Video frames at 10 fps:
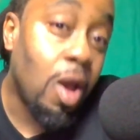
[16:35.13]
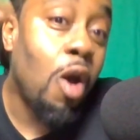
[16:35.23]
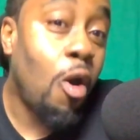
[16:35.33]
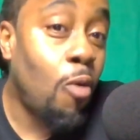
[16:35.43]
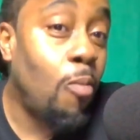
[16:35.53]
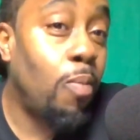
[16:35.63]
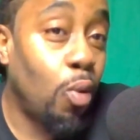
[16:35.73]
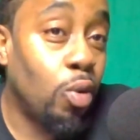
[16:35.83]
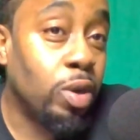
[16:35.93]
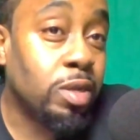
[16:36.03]

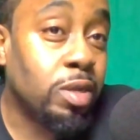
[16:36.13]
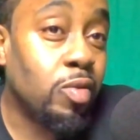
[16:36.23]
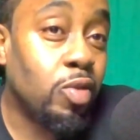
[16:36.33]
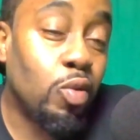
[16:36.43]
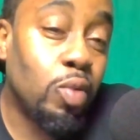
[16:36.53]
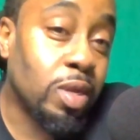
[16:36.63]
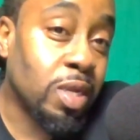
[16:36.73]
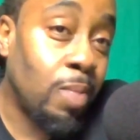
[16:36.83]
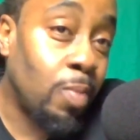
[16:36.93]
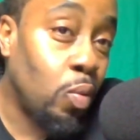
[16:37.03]
Homeboys through the
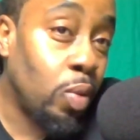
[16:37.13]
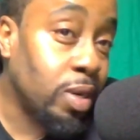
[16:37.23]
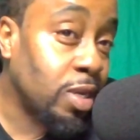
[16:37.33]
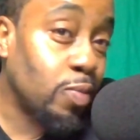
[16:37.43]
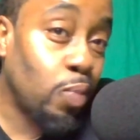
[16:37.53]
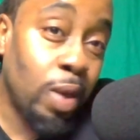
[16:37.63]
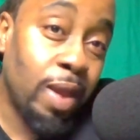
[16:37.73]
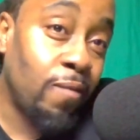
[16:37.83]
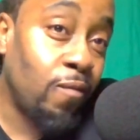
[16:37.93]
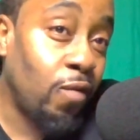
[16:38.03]
summer with the spring
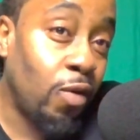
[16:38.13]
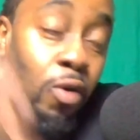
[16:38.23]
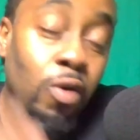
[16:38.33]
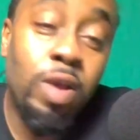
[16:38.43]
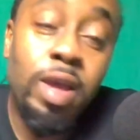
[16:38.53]
and fall.